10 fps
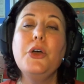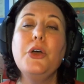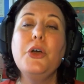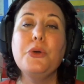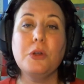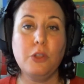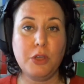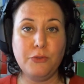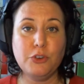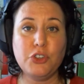who are looking
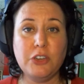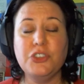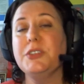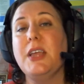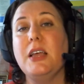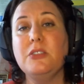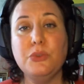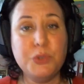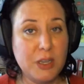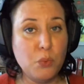for judges, as you
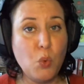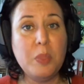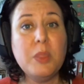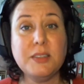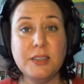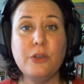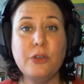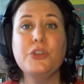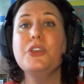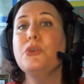see one that's near
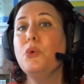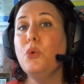you